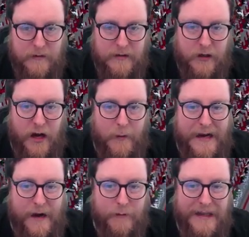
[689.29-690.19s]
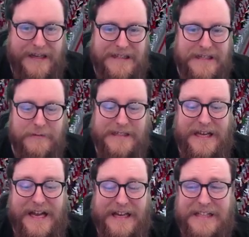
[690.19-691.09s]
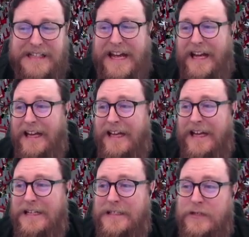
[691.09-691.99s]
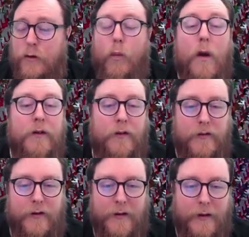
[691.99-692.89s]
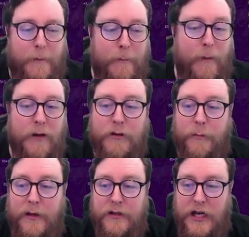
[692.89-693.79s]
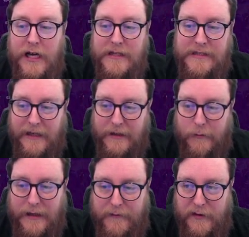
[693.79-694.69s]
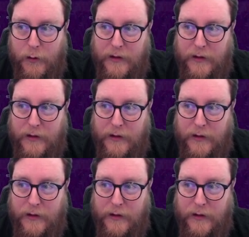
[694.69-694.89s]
Sakai went out. Lacazette was there. Lacazette has squandered multiple a chance here. I don't know why I'm leaving him